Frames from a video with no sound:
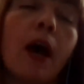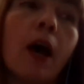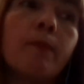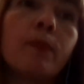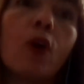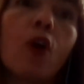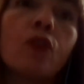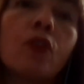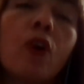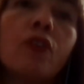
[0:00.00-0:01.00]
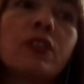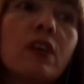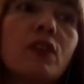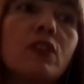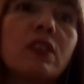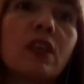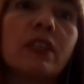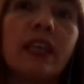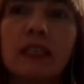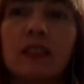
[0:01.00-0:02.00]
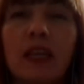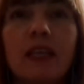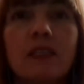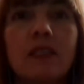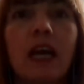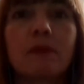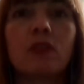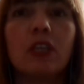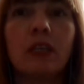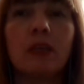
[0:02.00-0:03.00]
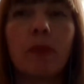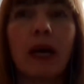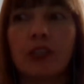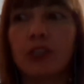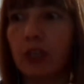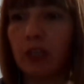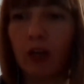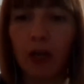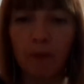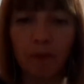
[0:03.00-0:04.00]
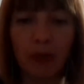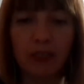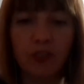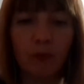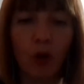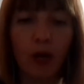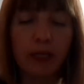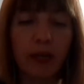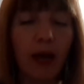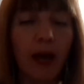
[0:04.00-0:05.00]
On the diversity side, yes, it is absolutely passion of mine.